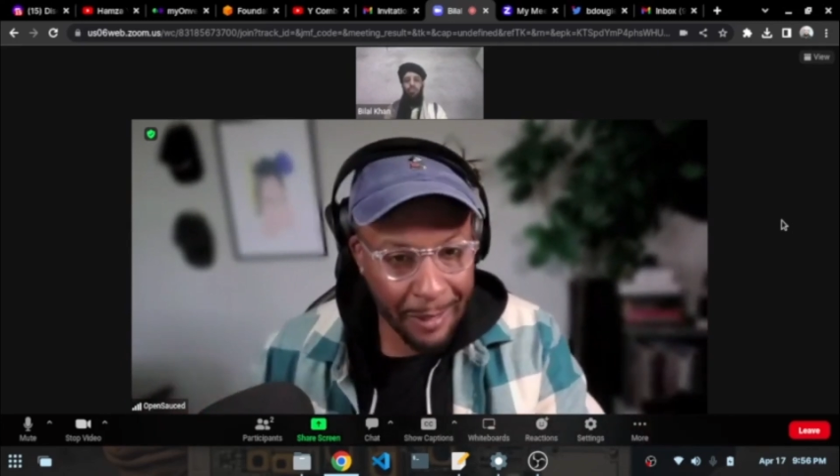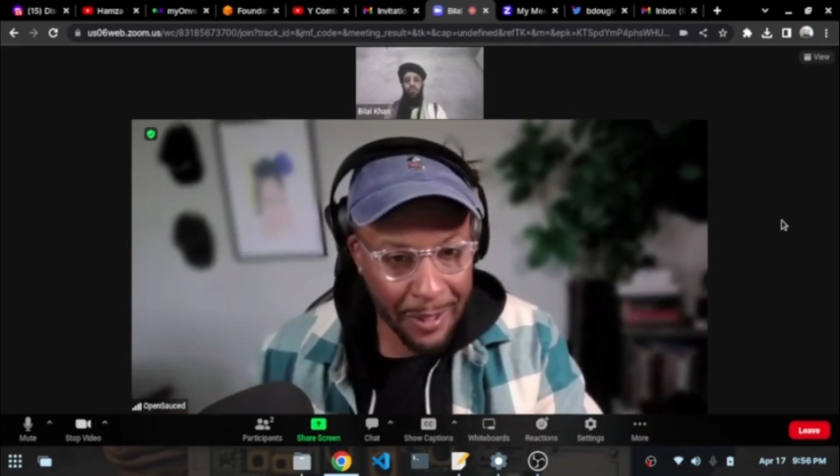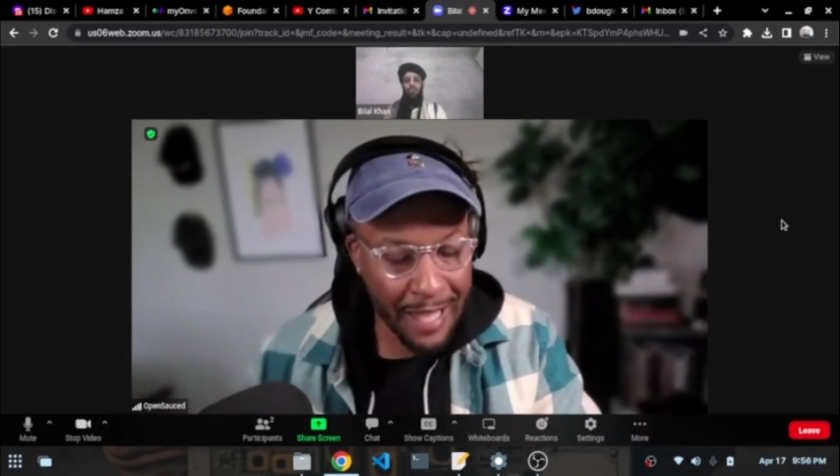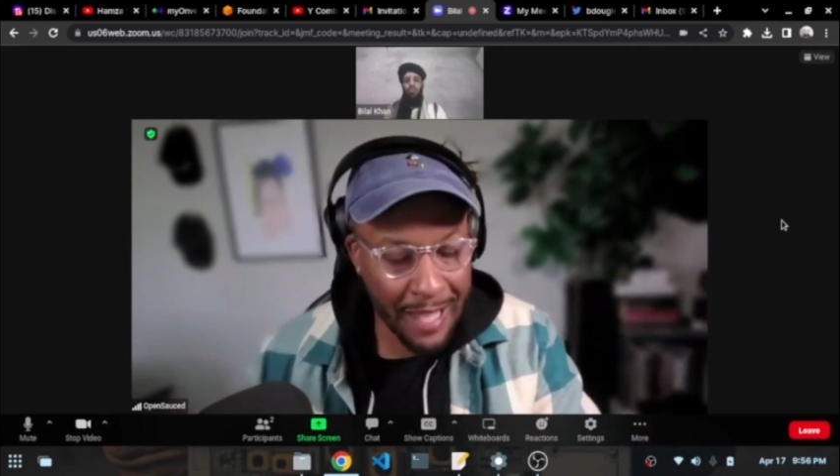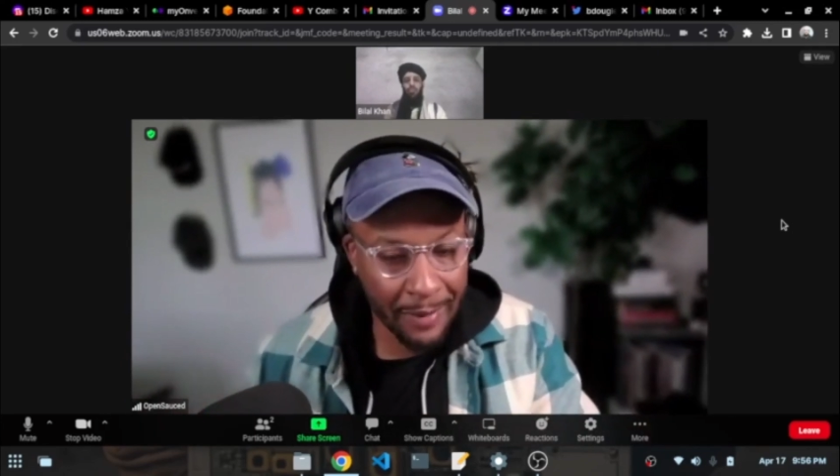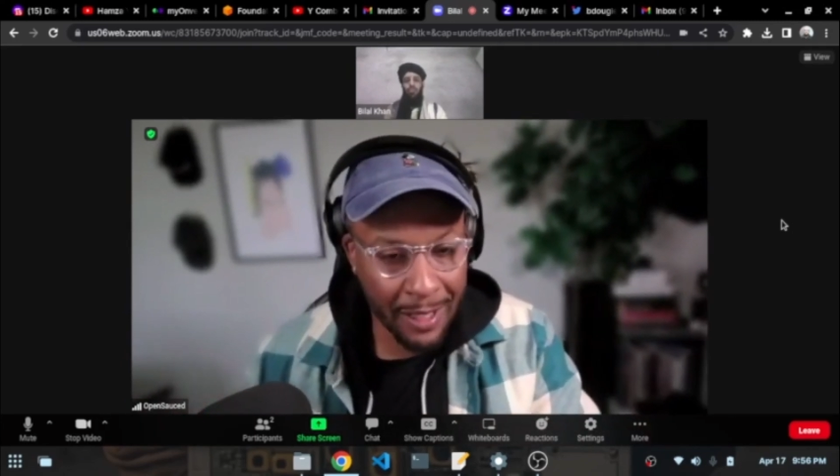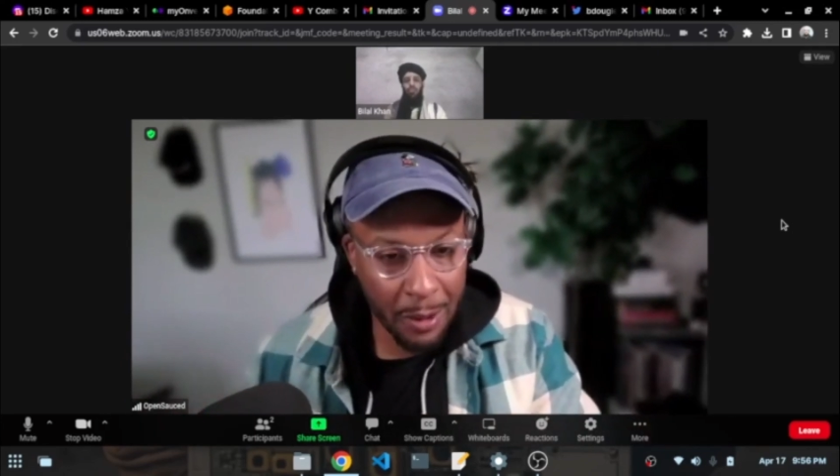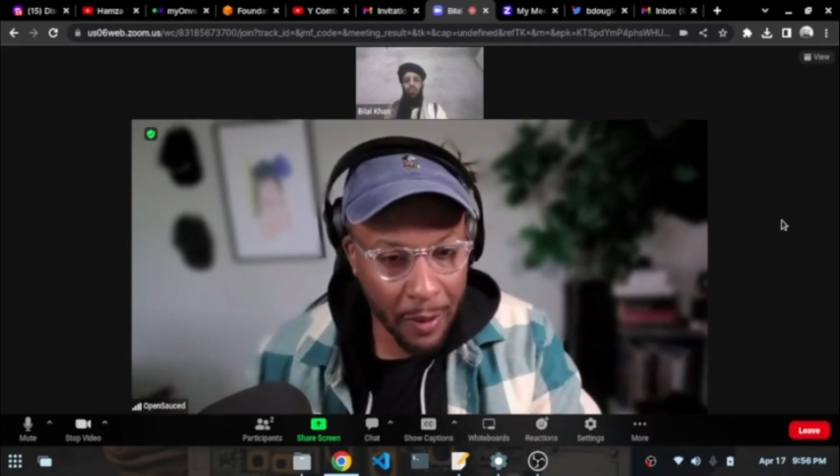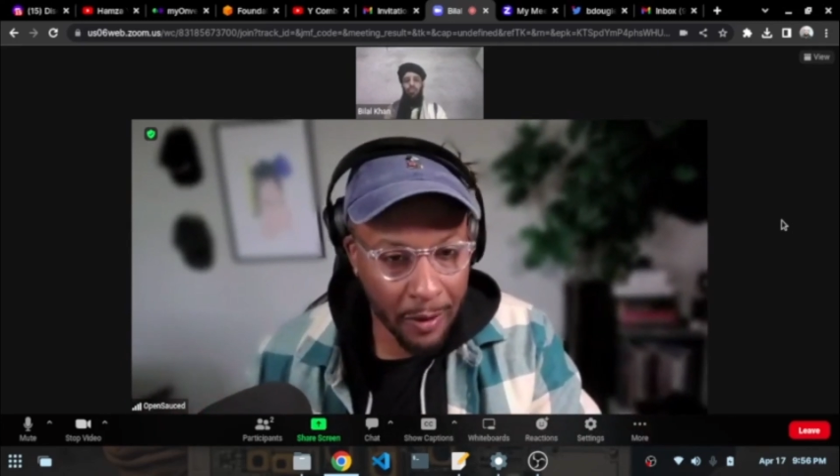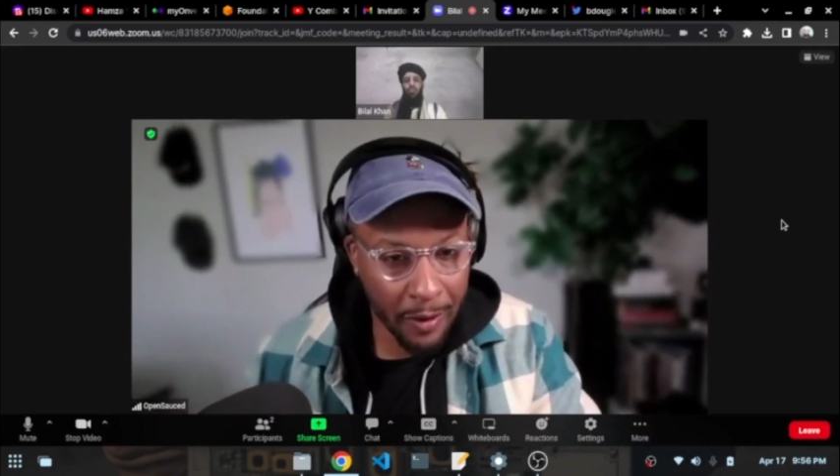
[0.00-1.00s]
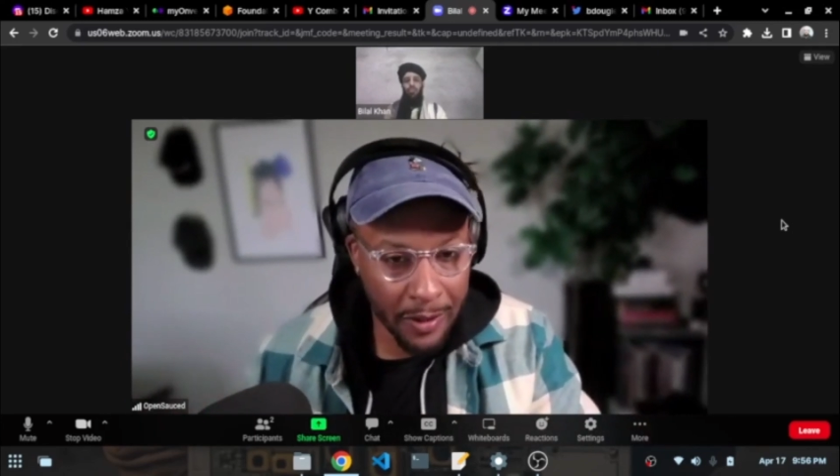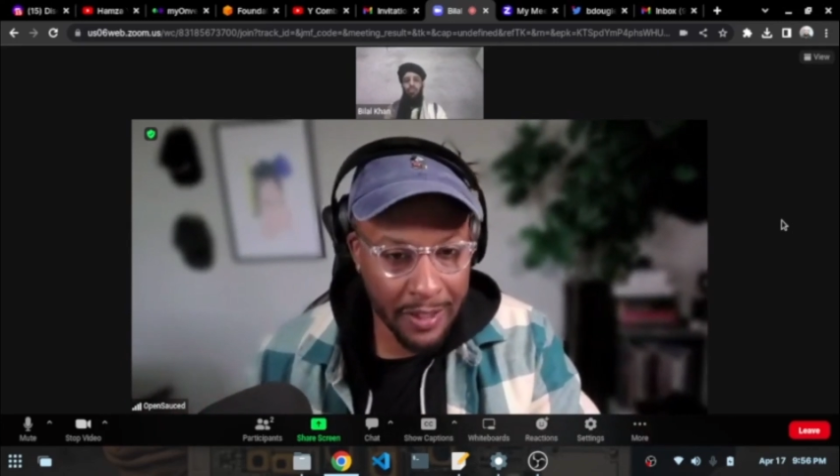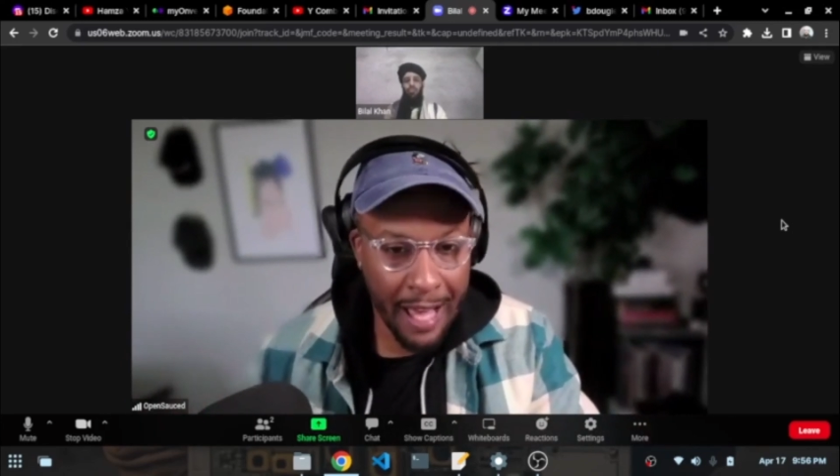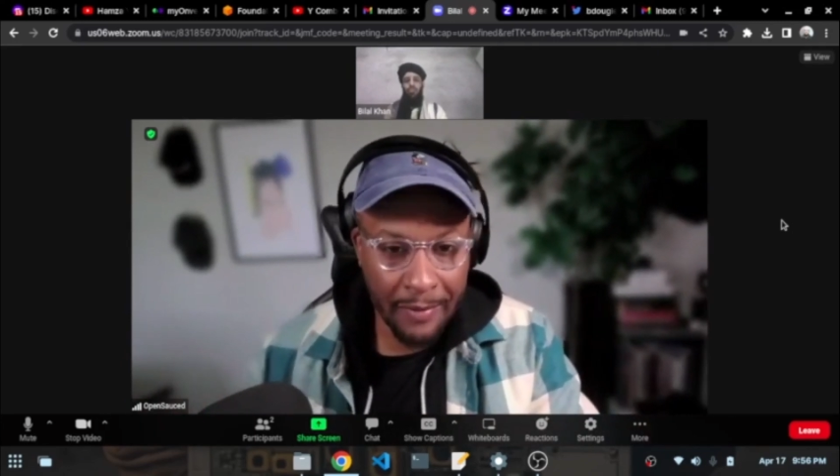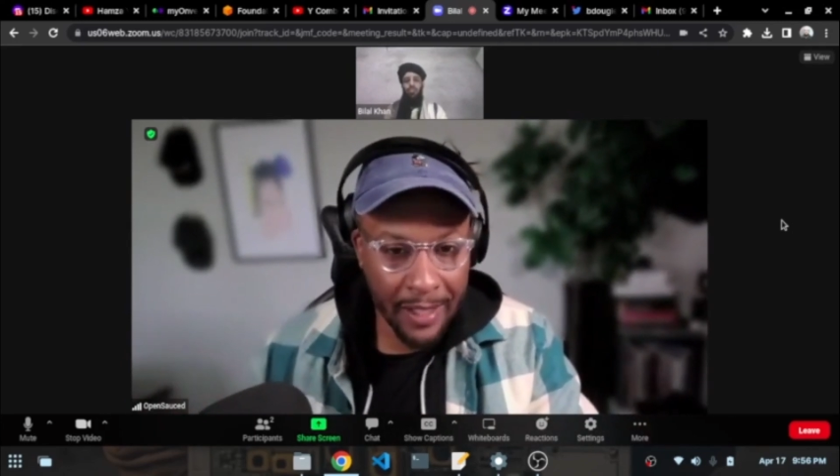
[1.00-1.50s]
having a Twitter or just
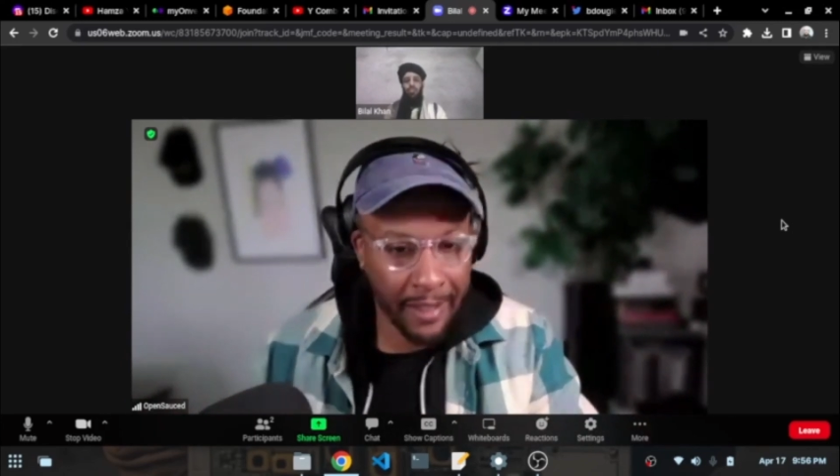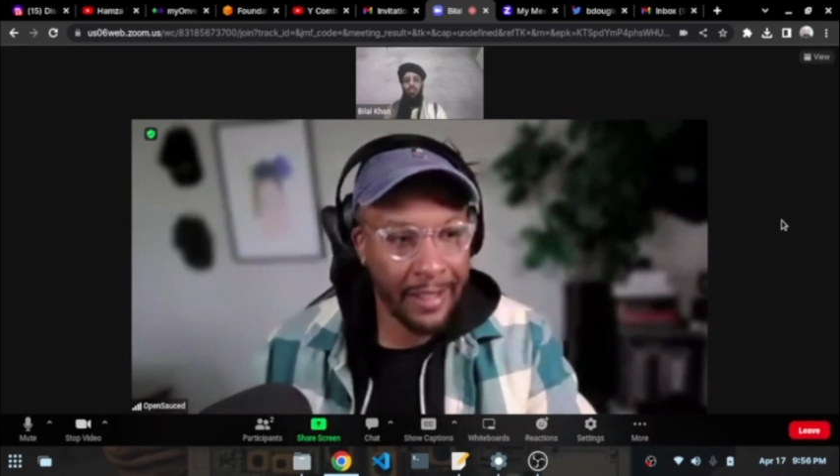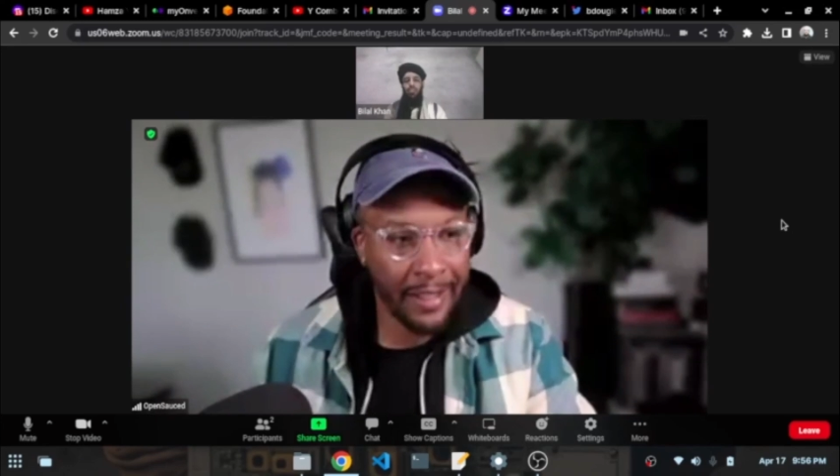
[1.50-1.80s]
having